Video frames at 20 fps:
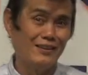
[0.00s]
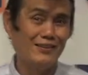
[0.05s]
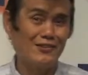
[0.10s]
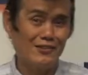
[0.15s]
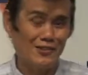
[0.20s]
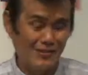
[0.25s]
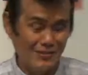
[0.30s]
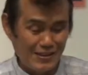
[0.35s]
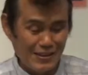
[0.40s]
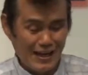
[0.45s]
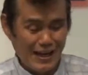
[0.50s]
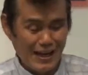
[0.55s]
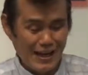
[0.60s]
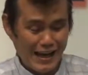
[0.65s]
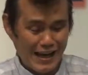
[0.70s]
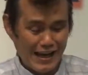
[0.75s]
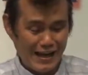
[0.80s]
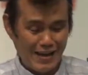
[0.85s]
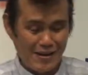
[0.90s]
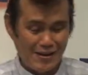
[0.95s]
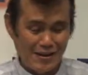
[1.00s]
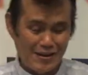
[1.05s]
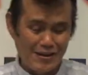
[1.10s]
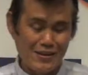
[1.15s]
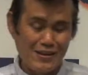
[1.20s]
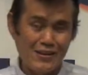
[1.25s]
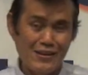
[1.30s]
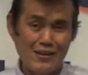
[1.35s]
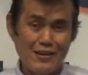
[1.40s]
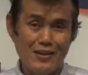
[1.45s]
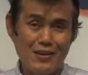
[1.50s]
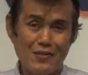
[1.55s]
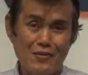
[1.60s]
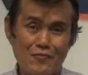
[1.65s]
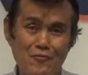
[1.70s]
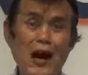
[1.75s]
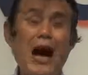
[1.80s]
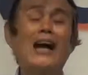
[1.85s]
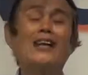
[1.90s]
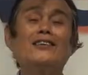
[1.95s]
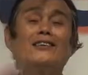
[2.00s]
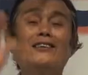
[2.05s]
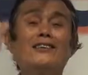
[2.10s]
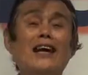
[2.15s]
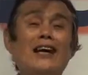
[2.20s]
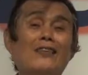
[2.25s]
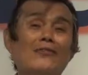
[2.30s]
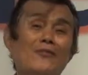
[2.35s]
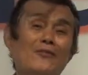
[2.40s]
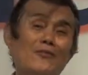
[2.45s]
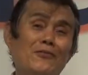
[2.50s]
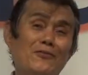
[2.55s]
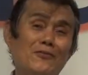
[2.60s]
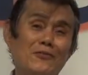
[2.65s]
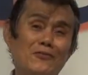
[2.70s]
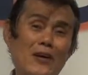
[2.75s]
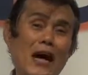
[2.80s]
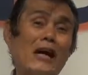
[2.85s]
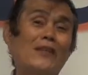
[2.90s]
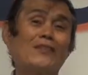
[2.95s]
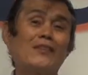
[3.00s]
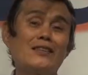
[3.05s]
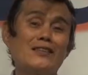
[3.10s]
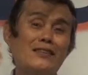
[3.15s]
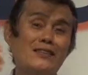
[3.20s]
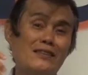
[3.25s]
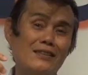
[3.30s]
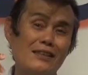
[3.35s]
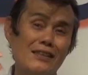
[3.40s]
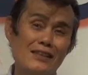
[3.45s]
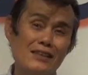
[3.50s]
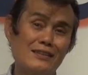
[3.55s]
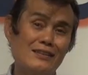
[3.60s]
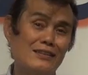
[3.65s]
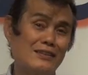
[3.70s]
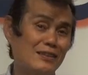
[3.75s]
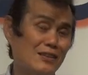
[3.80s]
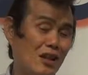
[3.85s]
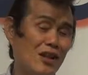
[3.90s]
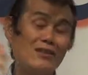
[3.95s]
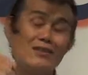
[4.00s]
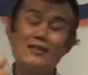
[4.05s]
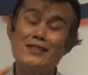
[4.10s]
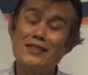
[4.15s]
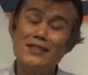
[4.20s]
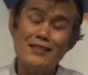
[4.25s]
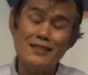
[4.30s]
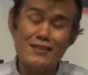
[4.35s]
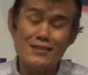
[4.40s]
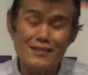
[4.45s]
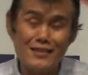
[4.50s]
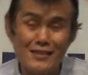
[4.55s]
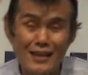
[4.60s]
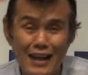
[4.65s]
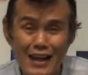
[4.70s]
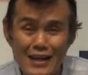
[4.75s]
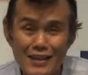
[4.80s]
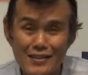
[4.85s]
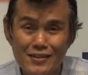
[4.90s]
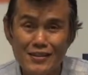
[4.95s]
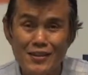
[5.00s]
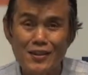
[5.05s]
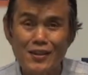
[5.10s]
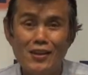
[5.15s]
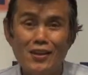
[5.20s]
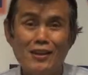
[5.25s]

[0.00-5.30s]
you know, Father God, Father, Son Jesus Christ,